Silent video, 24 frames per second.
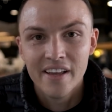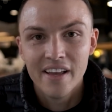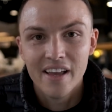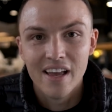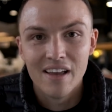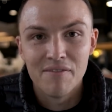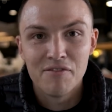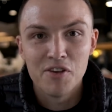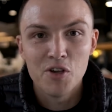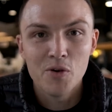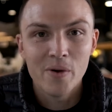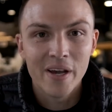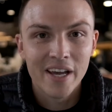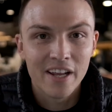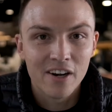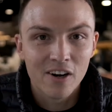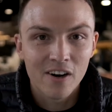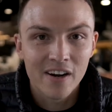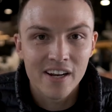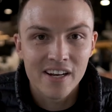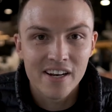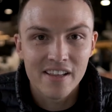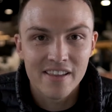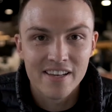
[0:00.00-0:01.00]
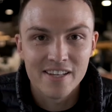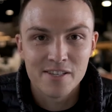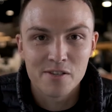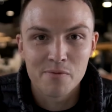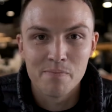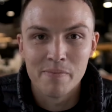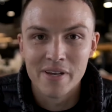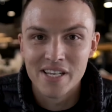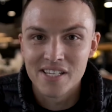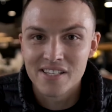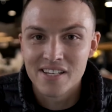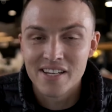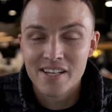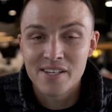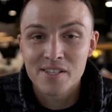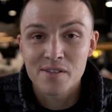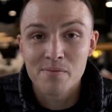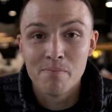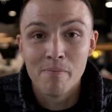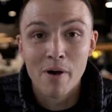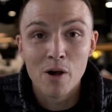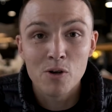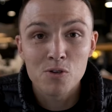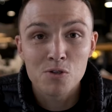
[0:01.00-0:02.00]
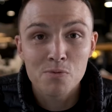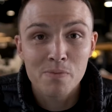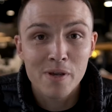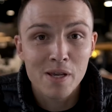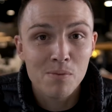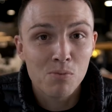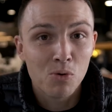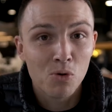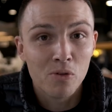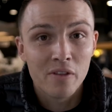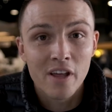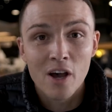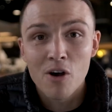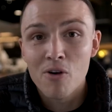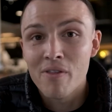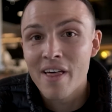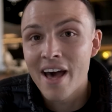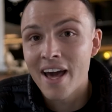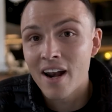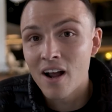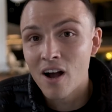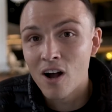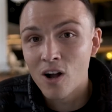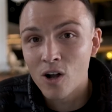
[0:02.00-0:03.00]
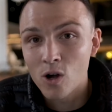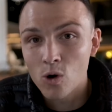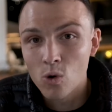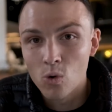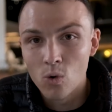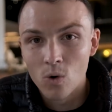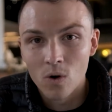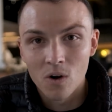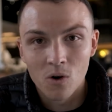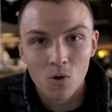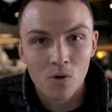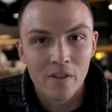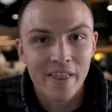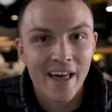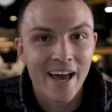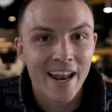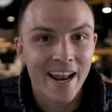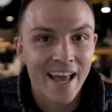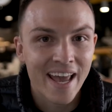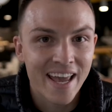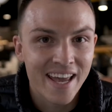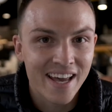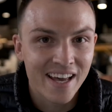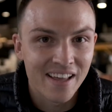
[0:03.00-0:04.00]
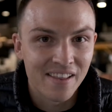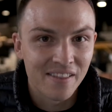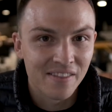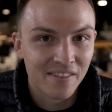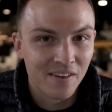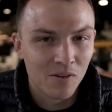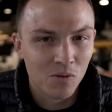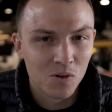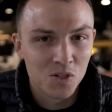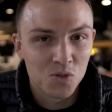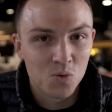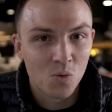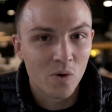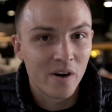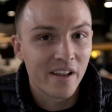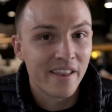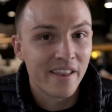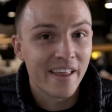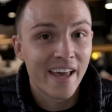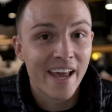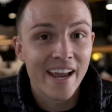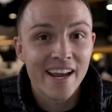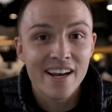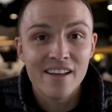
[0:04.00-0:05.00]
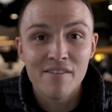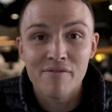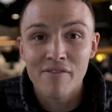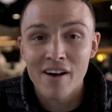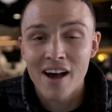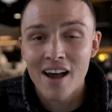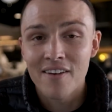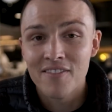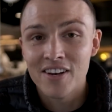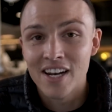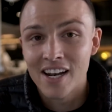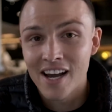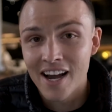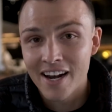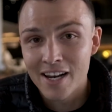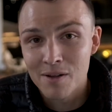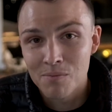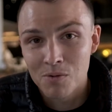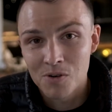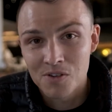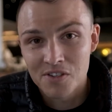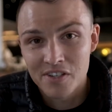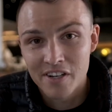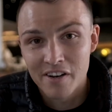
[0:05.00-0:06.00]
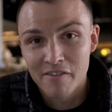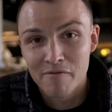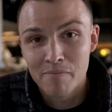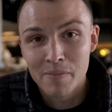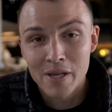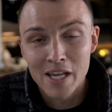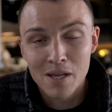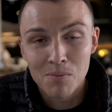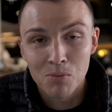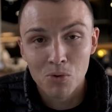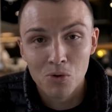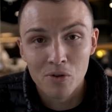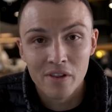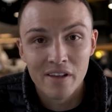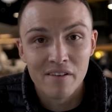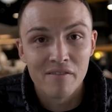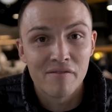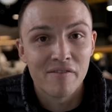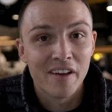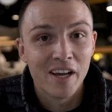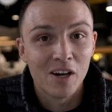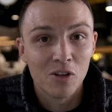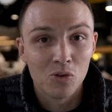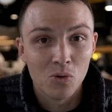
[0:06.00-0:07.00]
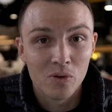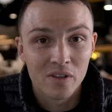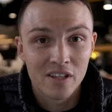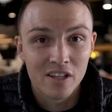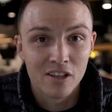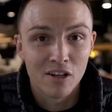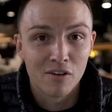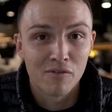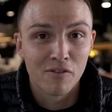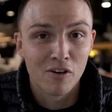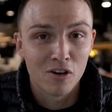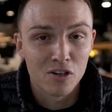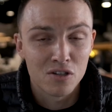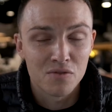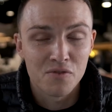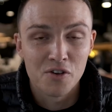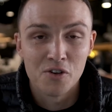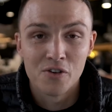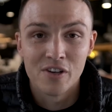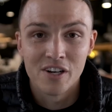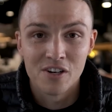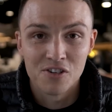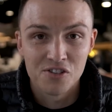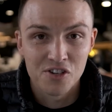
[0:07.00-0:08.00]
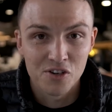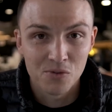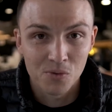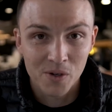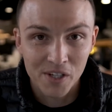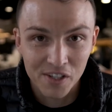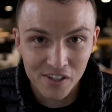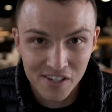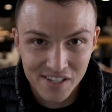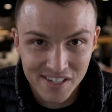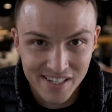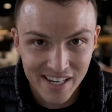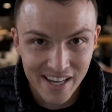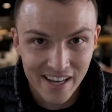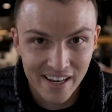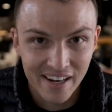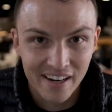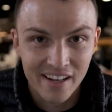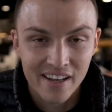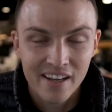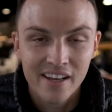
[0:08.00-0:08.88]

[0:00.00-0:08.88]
If you enter into this business, most people know that uncle or that aunt that was one of the 85 to 90% of people that failed within their first few years in real estate.